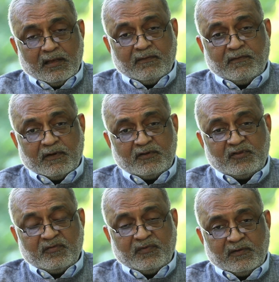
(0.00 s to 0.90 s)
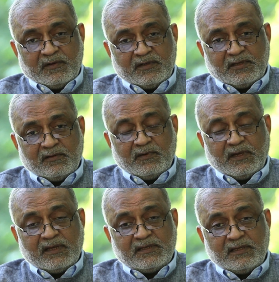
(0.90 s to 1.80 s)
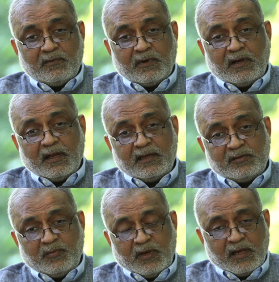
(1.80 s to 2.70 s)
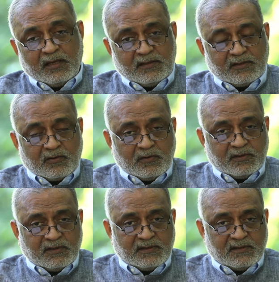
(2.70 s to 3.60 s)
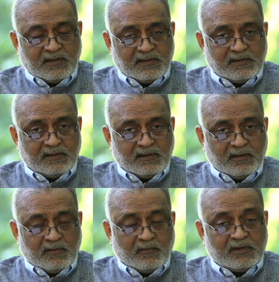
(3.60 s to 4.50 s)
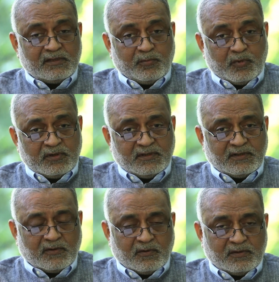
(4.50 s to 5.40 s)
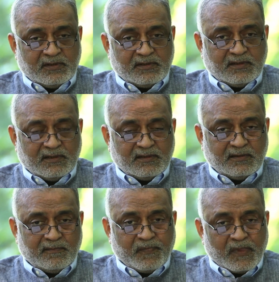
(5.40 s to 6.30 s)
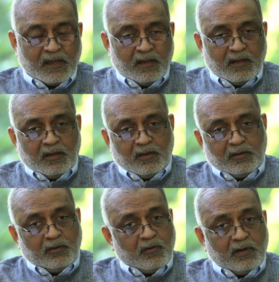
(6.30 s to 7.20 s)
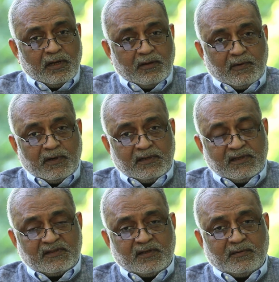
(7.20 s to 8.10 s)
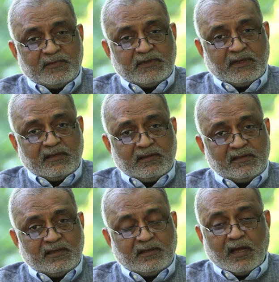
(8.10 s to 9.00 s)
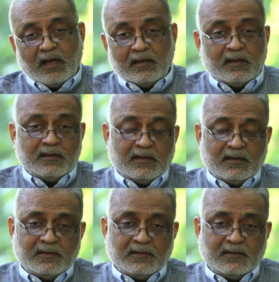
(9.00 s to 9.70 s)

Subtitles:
if fortune favors, we can see what lies behind this consciousness, what supports this consciousness. You all have heard this term, Sat Chit Anand.